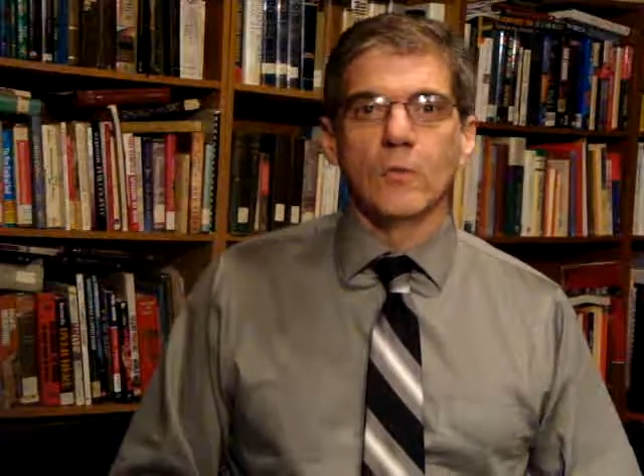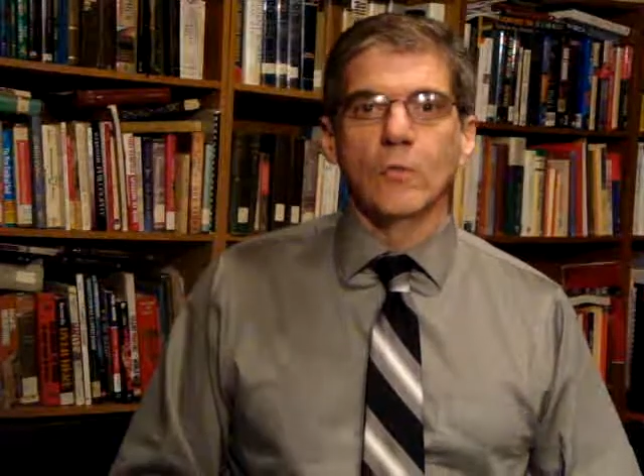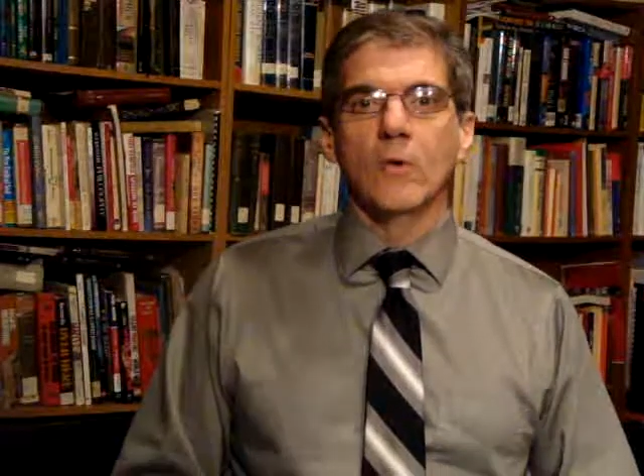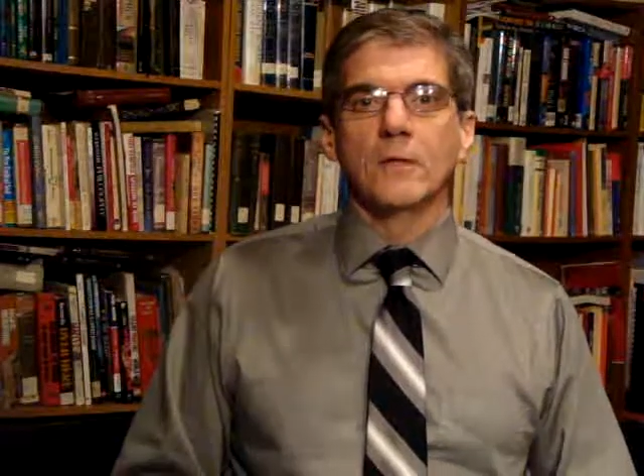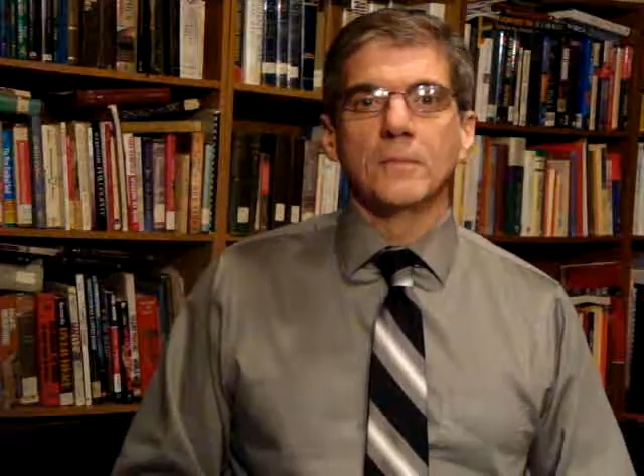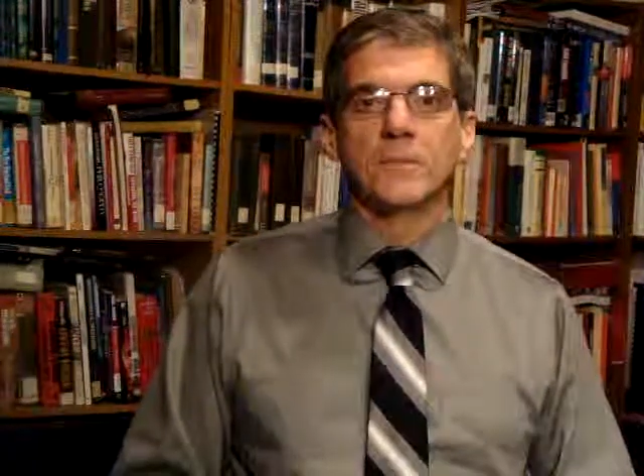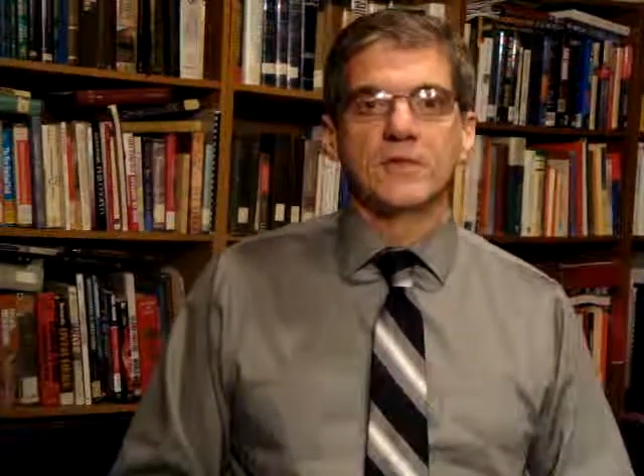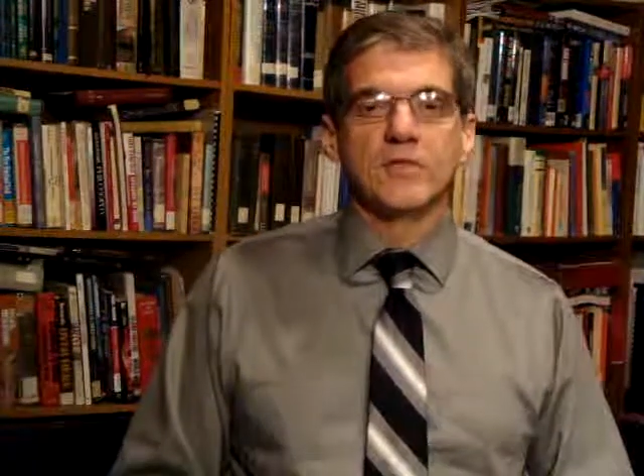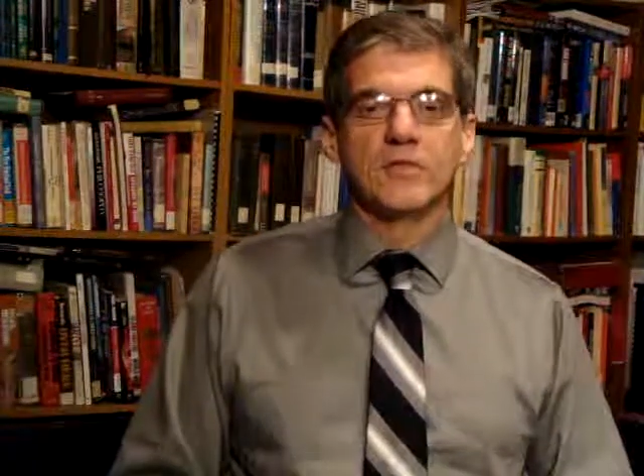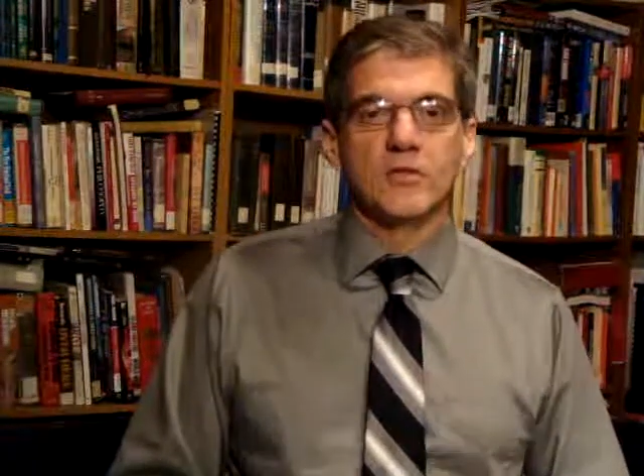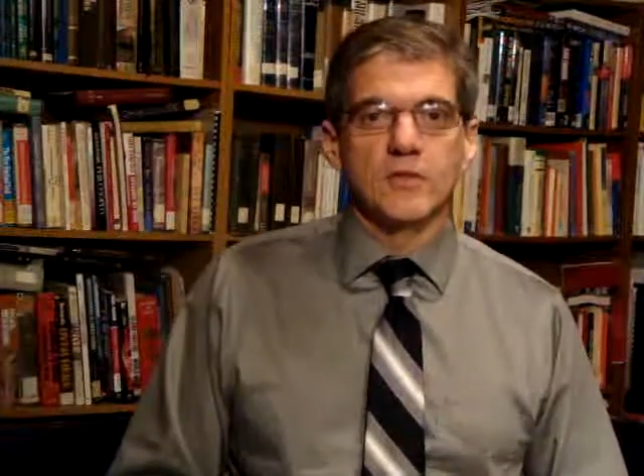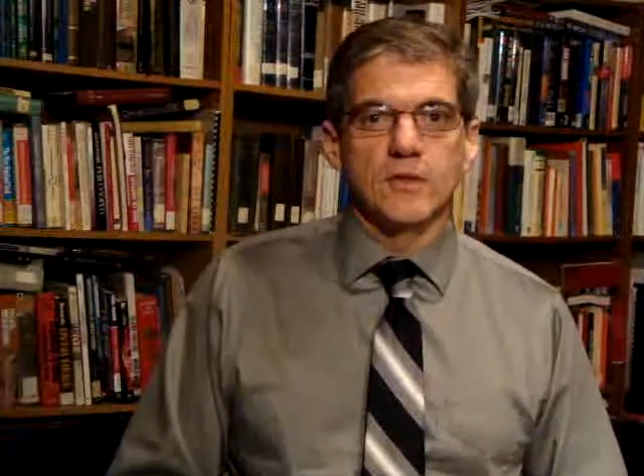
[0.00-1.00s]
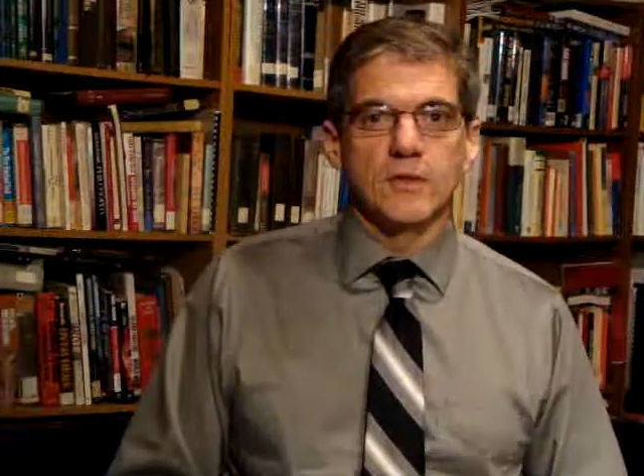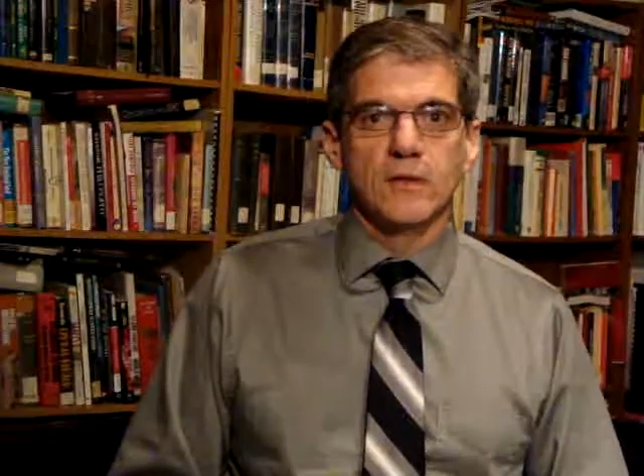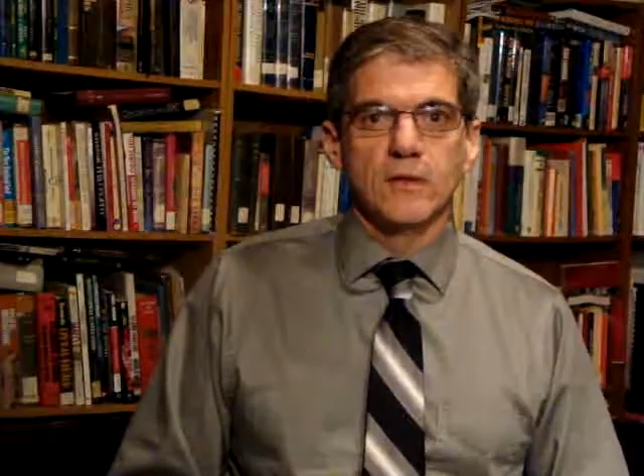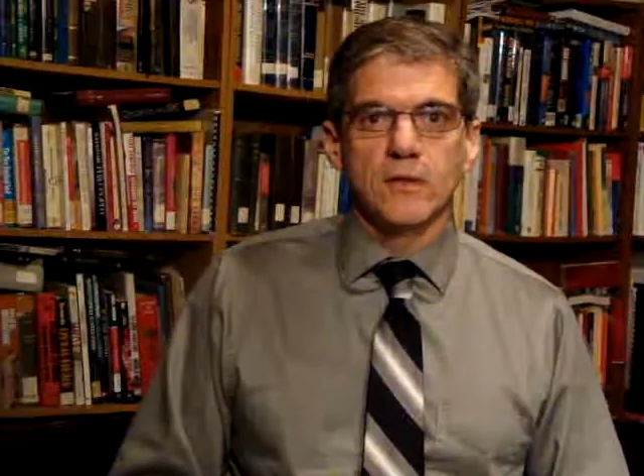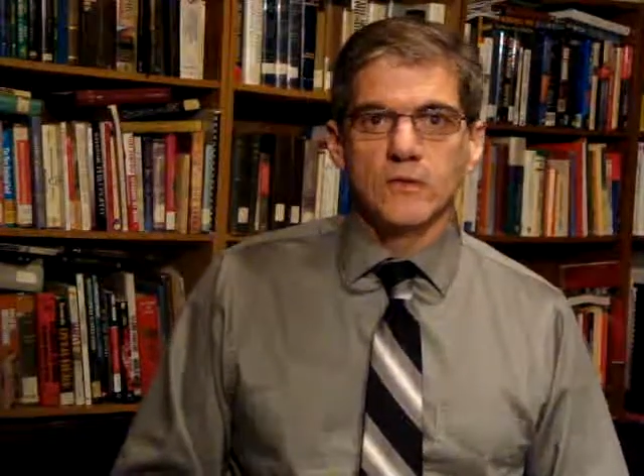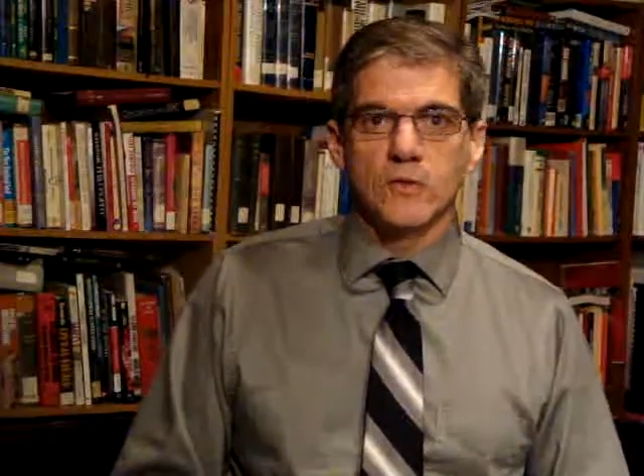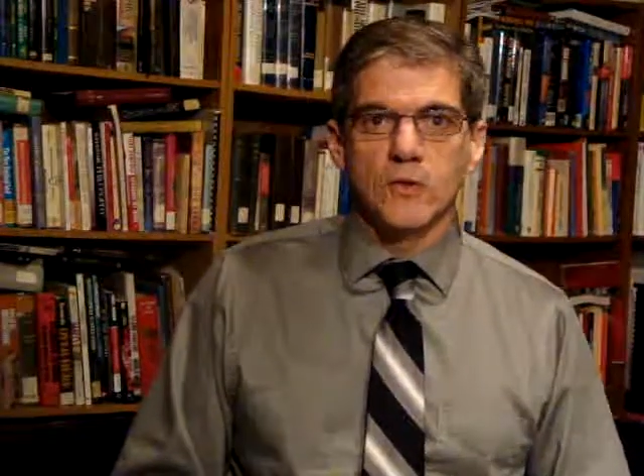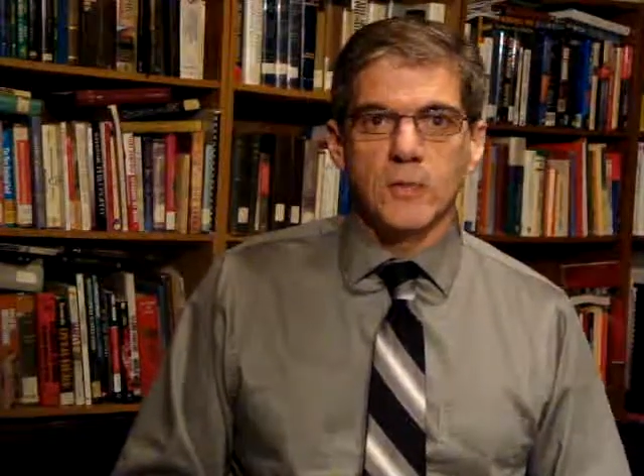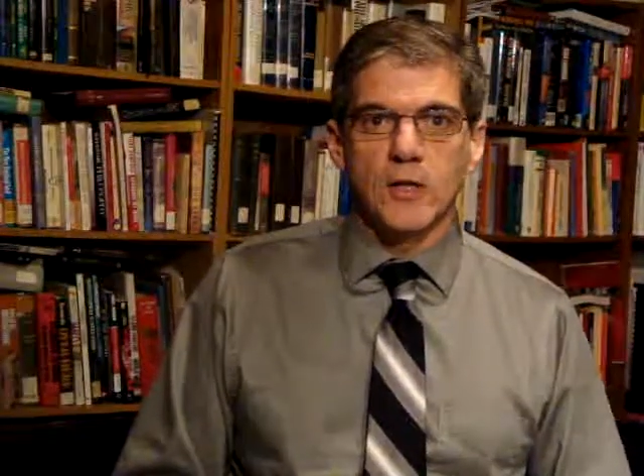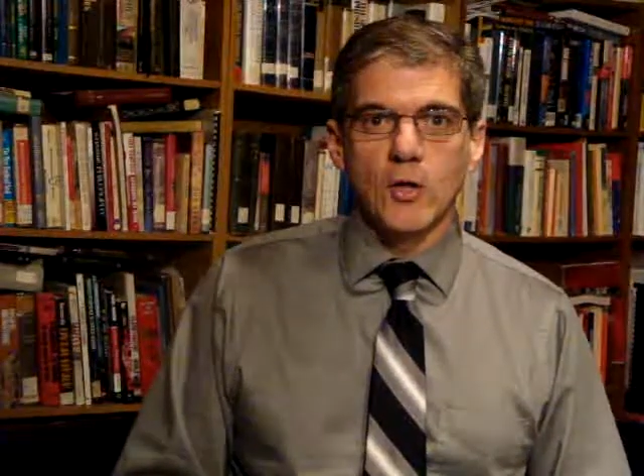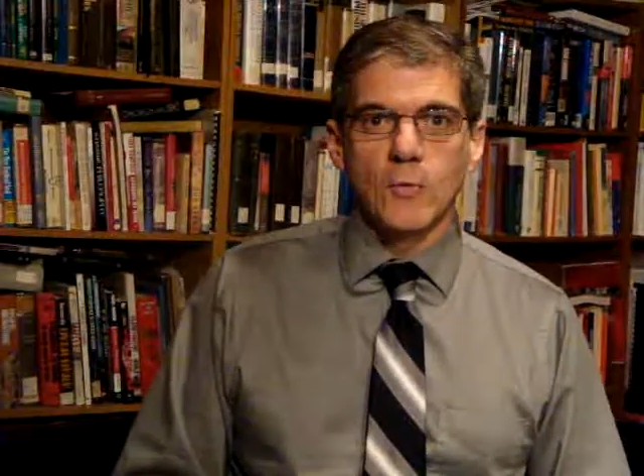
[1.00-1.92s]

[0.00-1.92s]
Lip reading: one position that's going to be